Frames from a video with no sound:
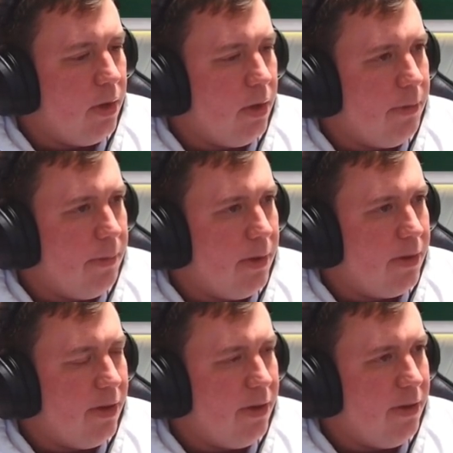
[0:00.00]
Maybe a
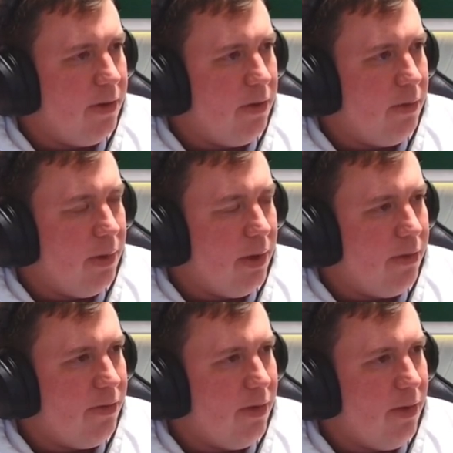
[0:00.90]
Thunderdog we're going
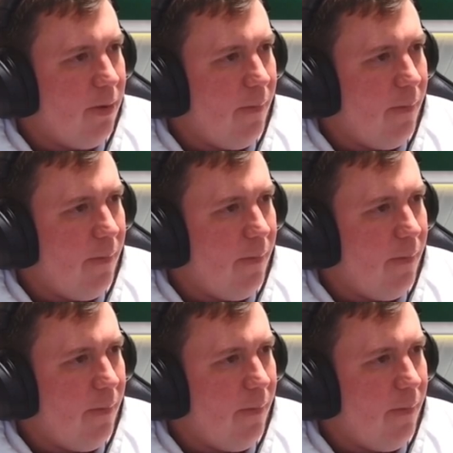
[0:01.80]
to see.